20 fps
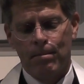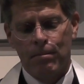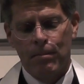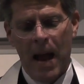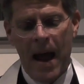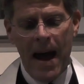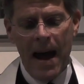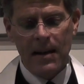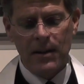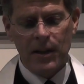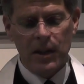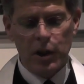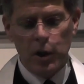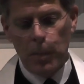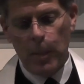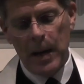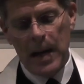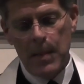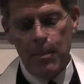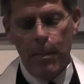as a
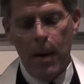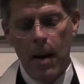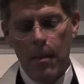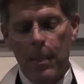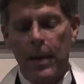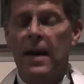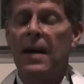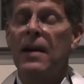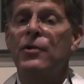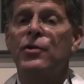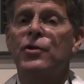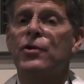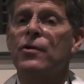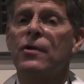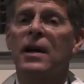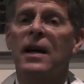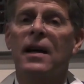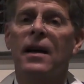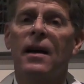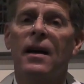speed bump in
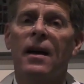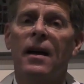history,